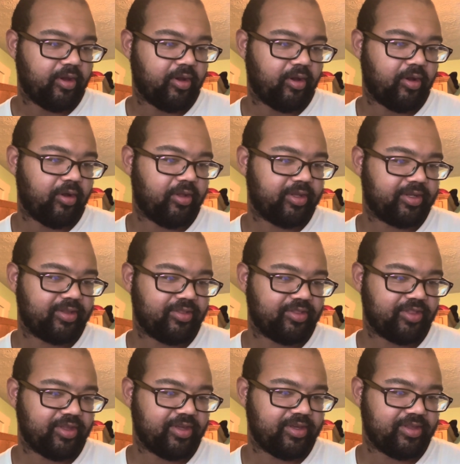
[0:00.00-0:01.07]
I can
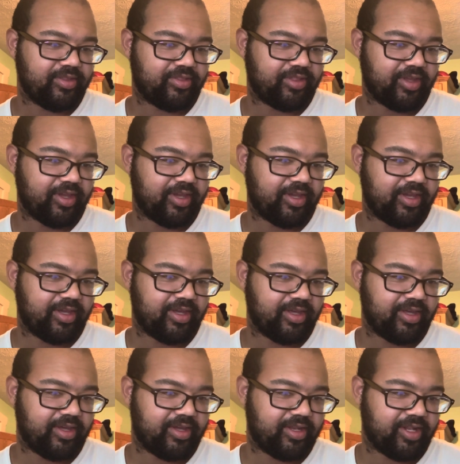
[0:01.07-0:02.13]
say is
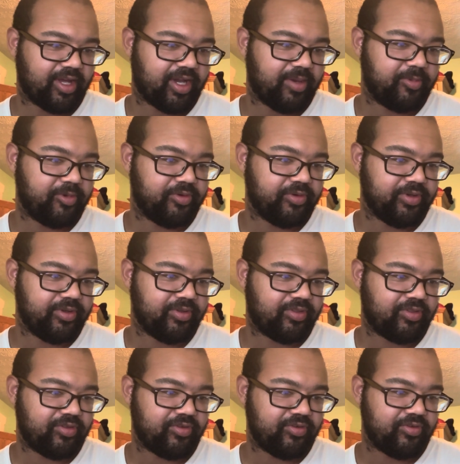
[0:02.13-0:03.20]
that I'm going
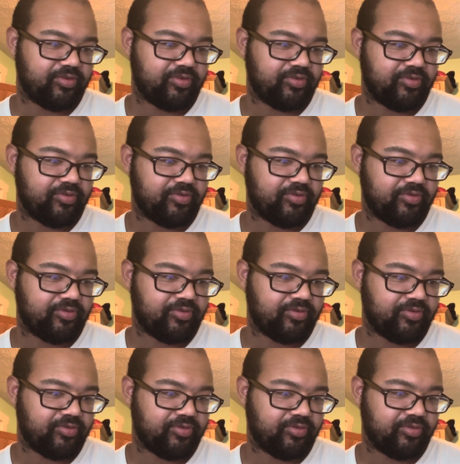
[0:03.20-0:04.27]

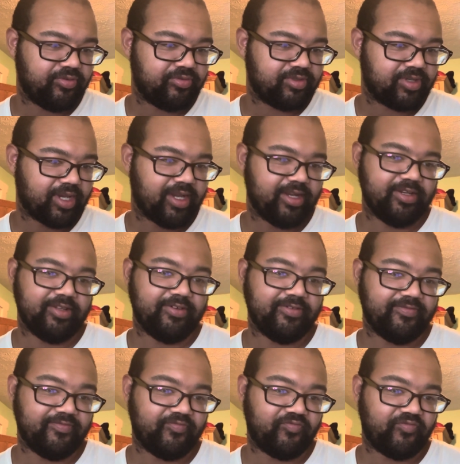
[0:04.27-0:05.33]
to kind
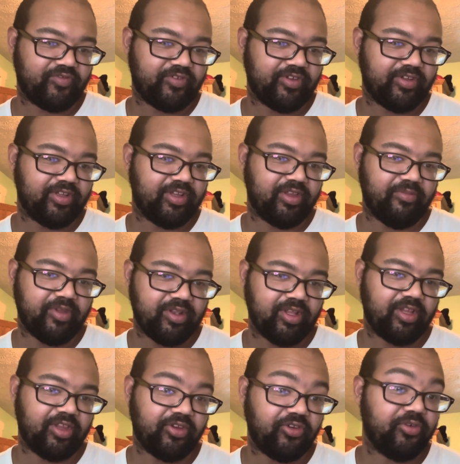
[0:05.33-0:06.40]
of limit
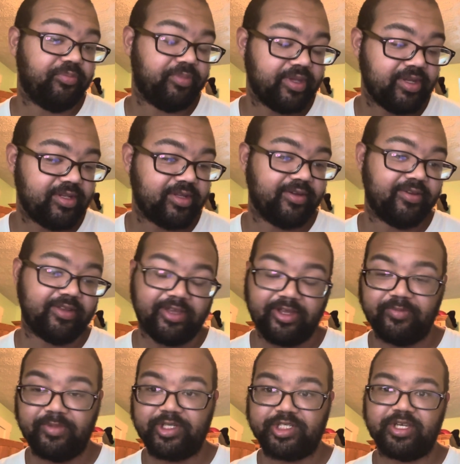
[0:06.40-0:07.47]
a little bit on how
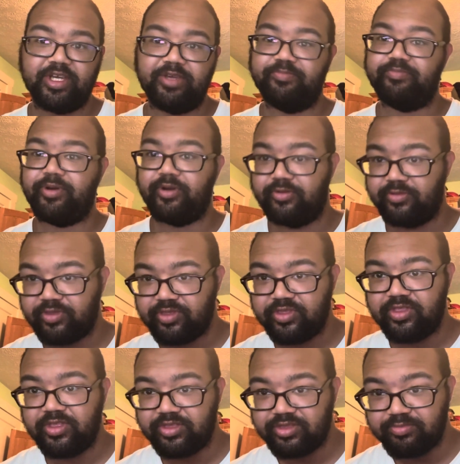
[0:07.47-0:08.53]
much I post
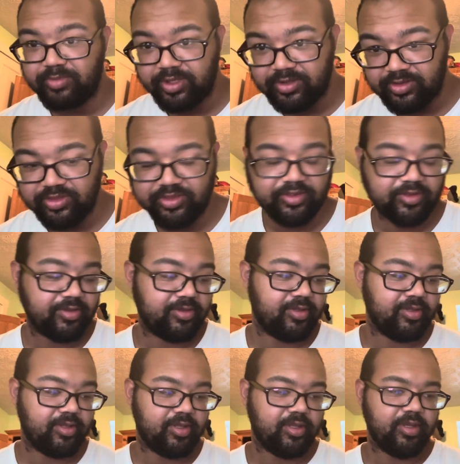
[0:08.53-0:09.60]
this month.
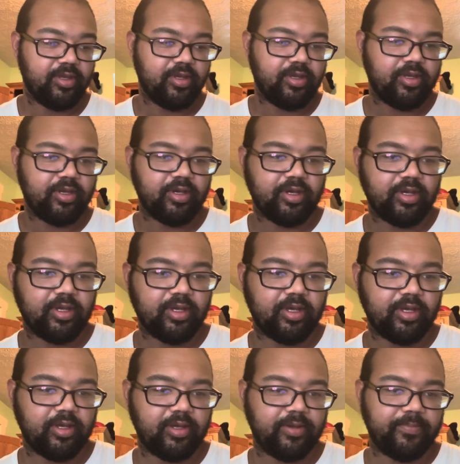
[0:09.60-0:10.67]

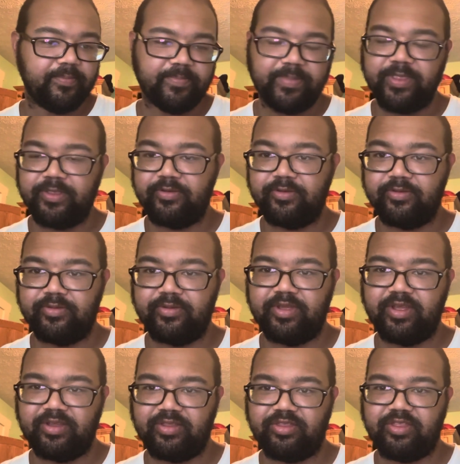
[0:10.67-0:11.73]
No
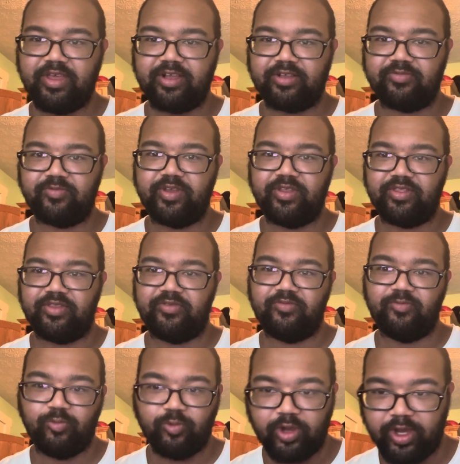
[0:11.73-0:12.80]
exact
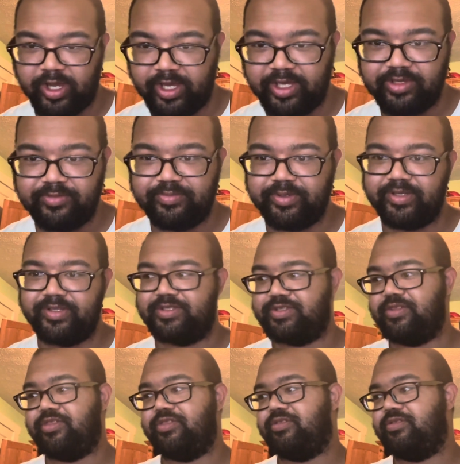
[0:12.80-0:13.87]
reason why, but
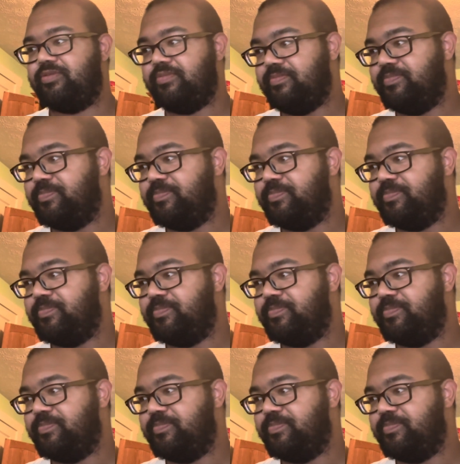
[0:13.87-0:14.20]
just,